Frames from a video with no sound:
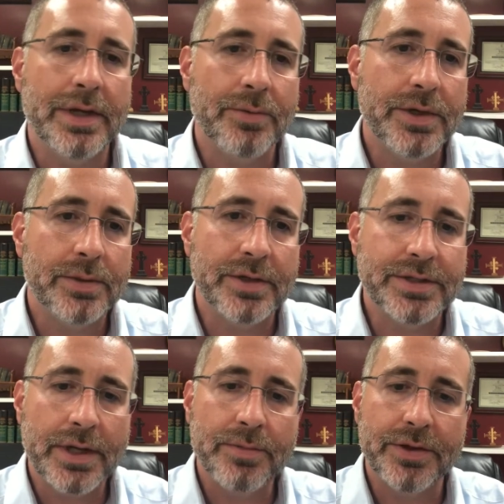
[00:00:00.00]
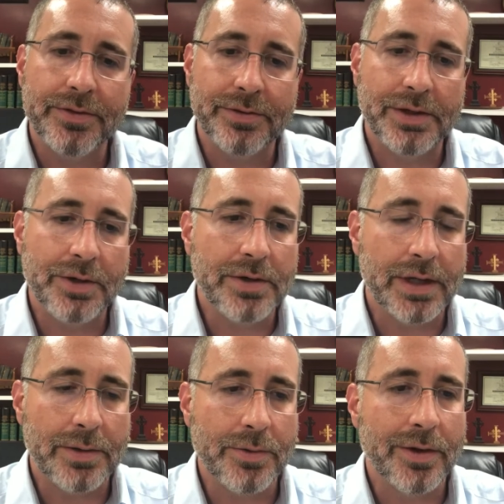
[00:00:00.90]
And we could be tempted to think,
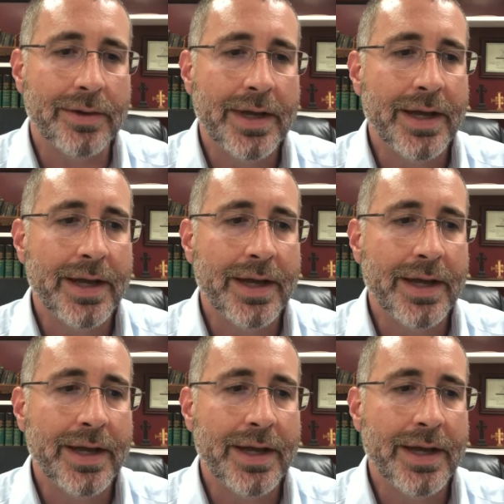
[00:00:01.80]
okay, well,